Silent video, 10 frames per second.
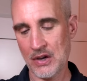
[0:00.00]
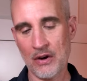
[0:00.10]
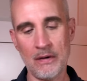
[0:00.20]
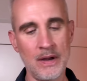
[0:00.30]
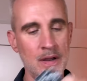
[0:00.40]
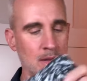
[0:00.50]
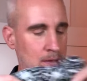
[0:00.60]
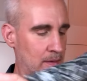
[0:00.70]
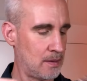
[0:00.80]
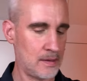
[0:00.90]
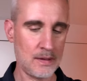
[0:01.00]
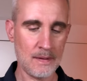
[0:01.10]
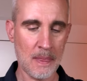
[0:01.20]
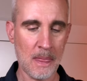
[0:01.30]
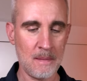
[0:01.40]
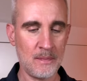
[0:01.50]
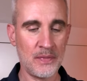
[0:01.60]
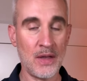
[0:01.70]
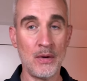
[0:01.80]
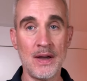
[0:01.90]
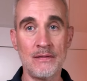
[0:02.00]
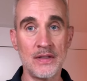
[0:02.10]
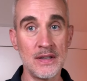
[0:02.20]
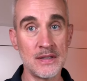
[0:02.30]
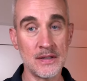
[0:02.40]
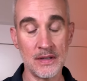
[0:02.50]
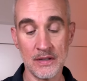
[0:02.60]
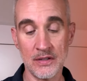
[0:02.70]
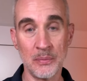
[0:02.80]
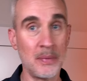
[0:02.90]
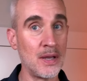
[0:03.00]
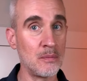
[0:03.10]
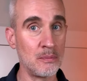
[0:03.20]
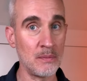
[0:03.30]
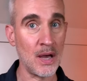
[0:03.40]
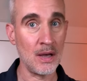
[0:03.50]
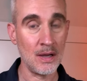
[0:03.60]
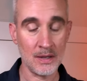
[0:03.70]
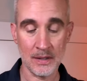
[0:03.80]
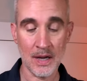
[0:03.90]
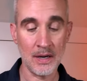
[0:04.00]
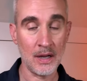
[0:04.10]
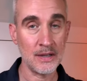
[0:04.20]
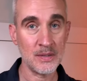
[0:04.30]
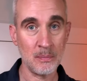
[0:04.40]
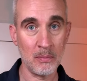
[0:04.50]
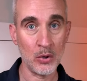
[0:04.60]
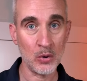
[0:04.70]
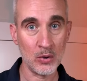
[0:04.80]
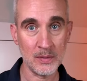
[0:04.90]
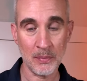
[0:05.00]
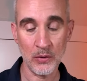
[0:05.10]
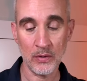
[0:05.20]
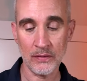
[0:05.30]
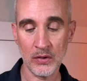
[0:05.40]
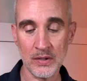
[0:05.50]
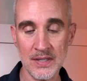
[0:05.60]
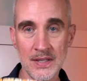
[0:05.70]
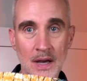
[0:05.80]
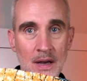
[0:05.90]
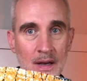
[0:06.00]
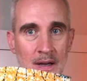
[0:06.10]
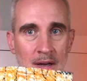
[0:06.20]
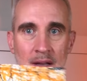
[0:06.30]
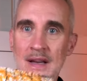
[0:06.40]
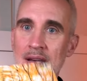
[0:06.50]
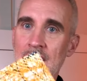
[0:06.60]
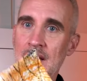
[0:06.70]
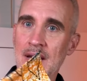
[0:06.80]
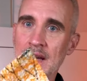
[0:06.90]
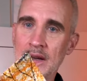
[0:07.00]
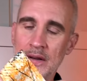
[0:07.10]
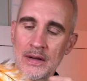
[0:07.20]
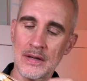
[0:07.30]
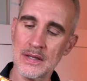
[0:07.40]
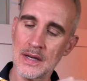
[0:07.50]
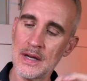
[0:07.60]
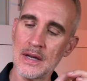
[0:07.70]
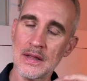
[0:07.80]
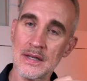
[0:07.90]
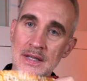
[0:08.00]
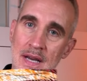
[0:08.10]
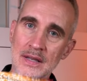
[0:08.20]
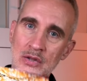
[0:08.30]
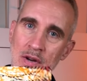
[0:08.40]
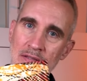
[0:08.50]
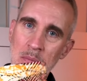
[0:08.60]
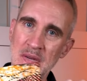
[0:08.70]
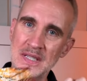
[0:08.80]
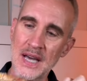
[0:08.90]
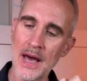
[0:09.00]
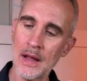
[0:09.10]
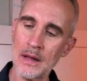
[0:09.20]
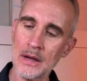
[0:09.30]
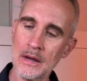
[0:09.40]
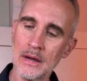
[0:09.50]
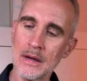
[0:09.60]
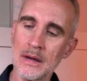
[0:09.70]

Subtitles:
All right, now we have this. This is a big, a nice, bold, beautiful design, and this has sort of a metallic